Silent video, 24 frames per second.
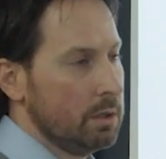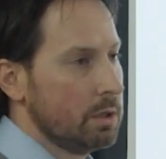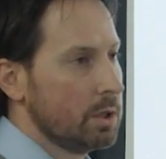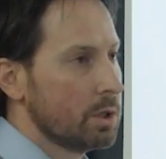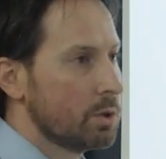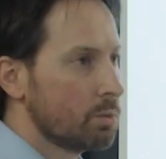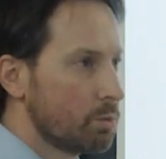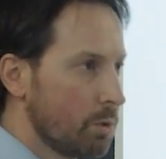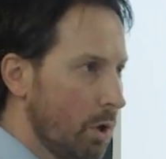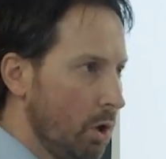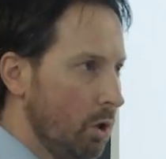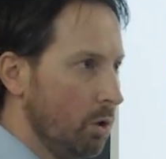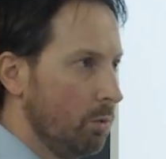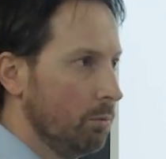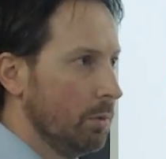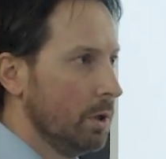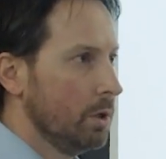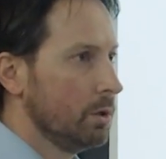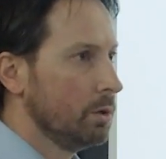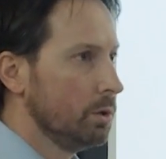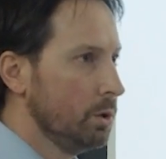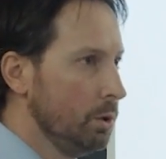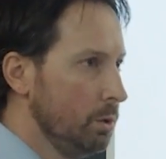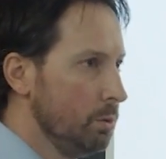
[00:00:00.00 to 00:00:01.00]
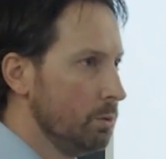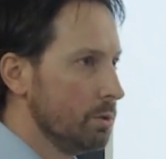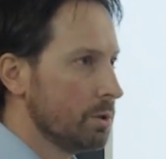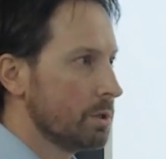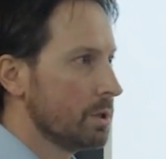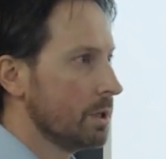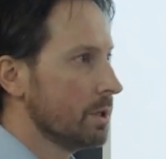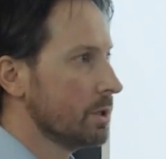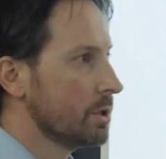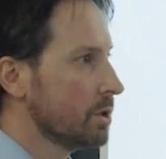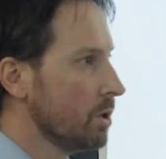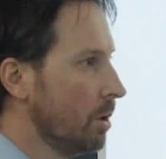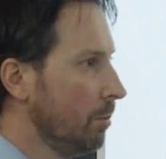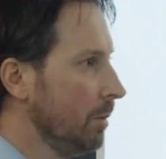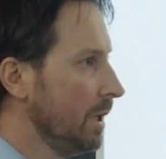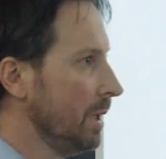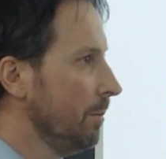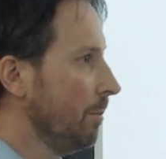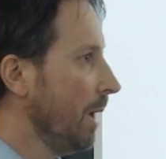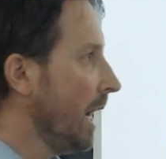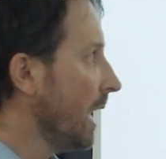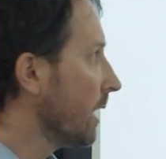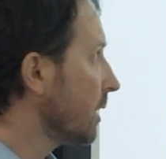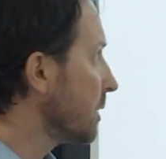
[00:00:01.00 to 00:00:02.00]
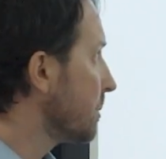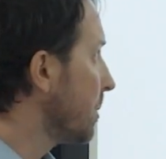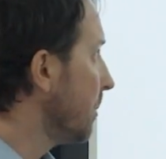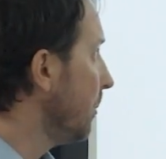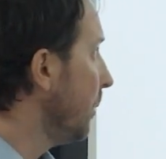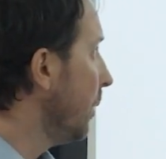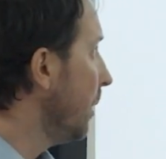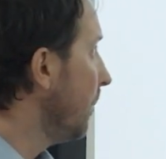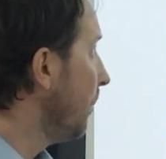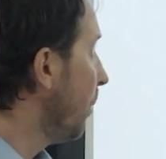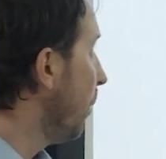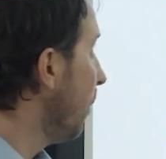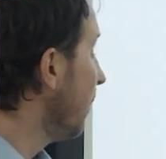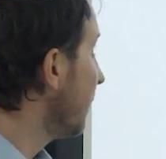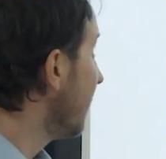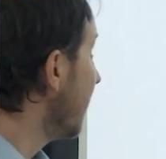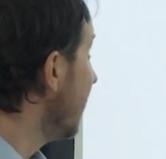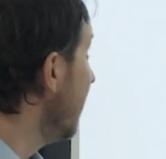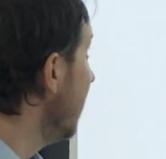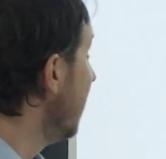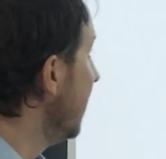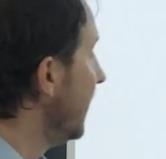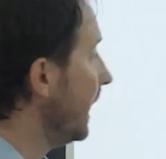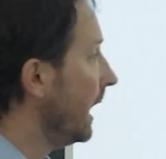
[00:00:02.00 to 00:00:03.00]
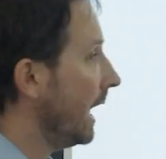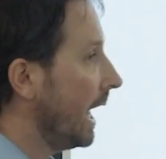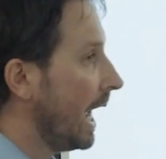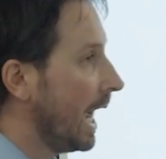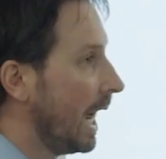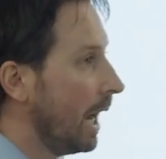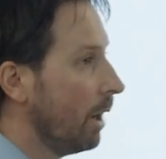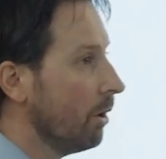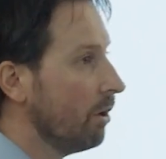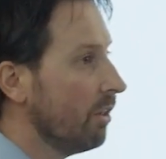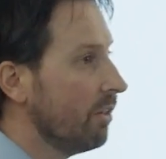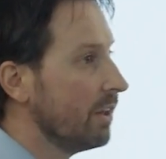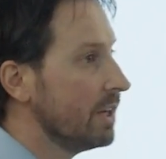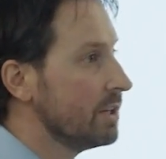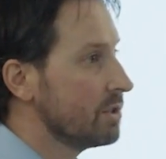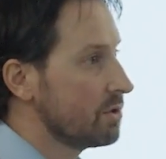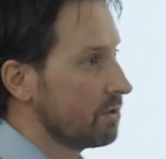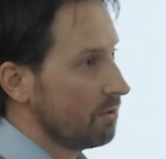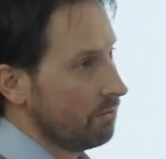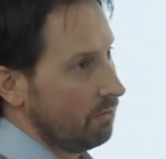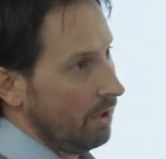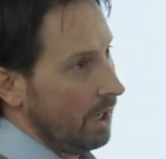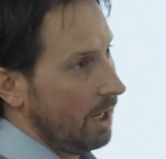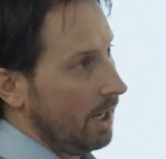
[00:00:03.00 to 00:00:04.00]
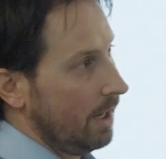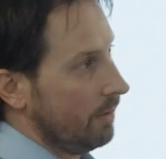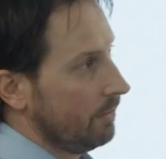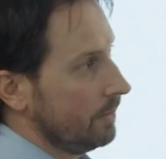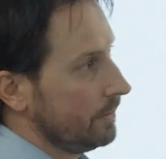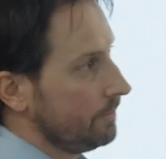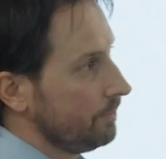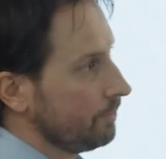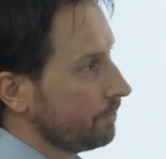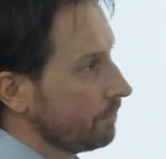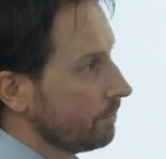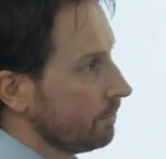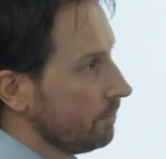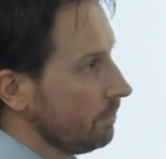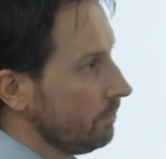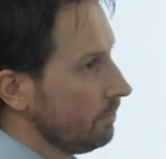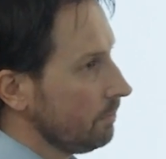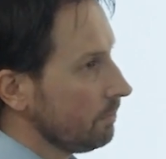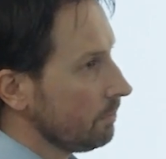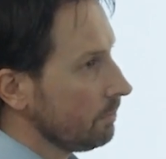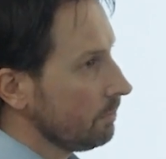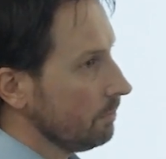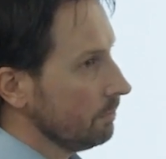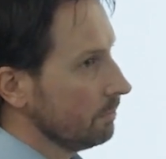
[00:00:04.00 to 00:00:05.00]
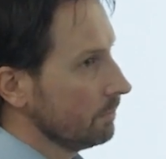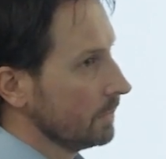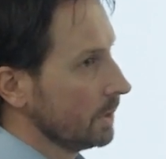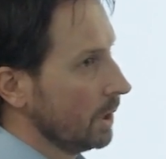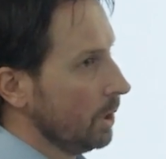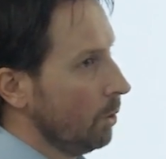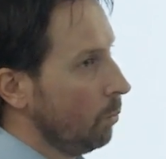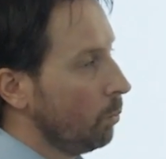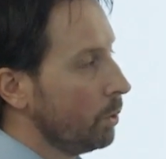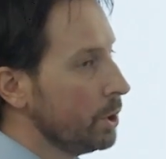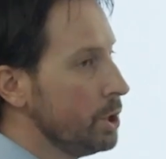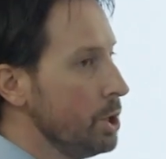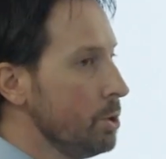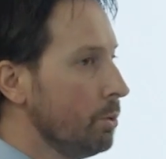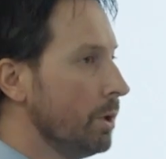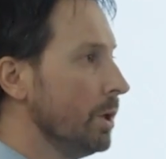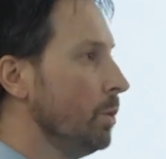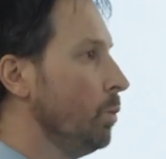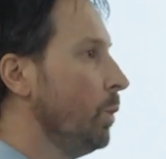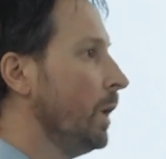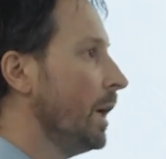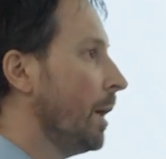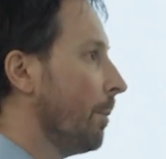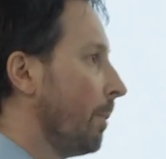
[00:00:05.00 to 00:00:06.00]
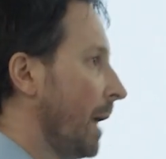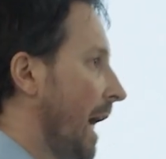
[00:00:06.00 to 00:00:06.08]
does Rome lose so many battles? But more importantly, how do they survive? Well, you can win a